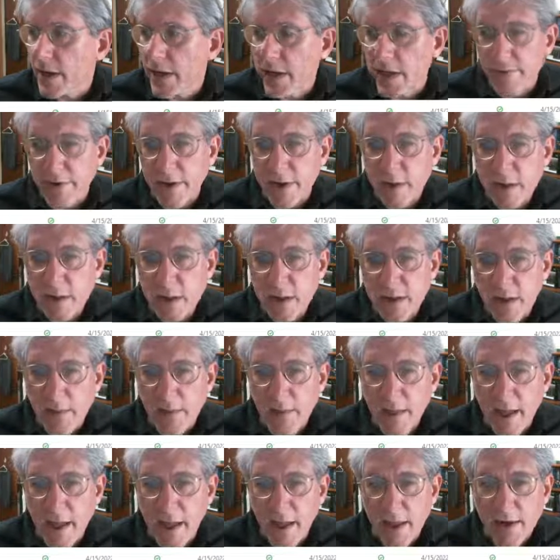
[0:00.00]
And if I click on
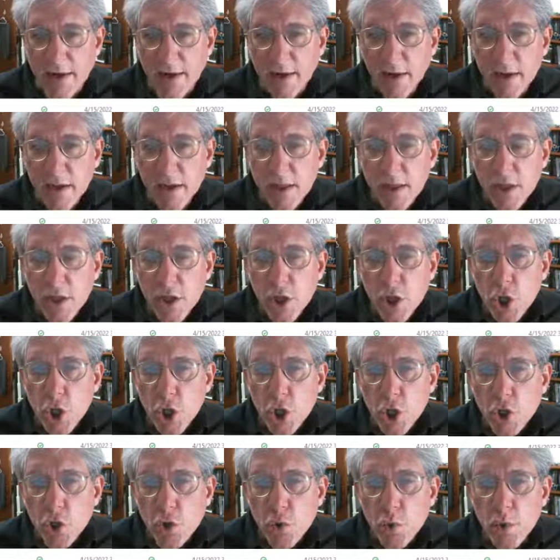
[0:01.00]
that,
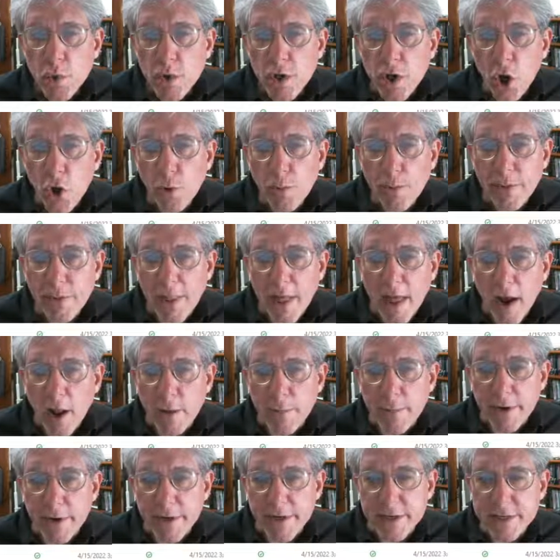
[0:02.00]
you can open that
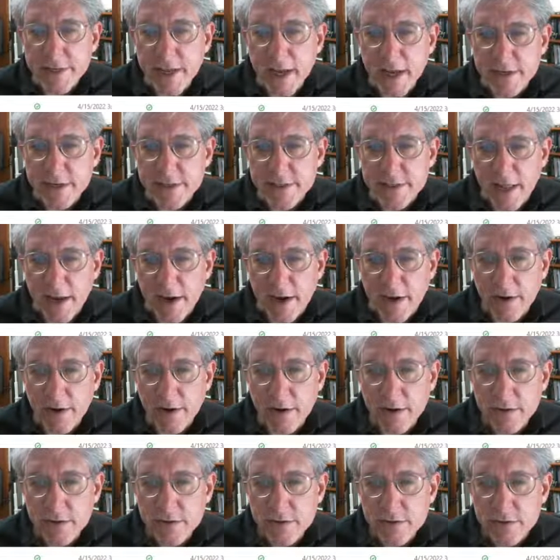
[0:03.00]
up in a text
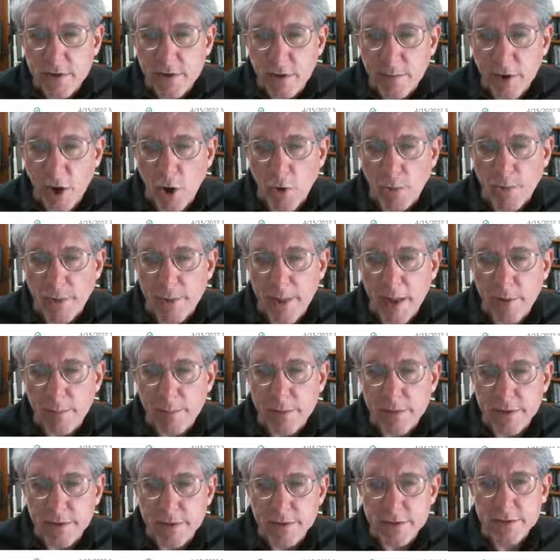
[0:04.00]
editor. So I'm going to open that up
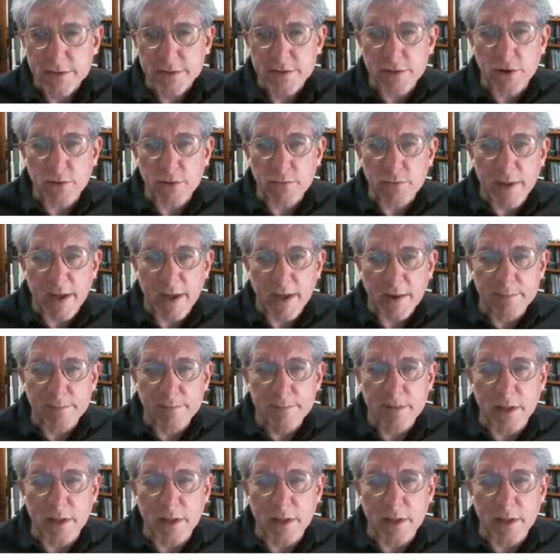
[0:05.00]
in this Notepad++.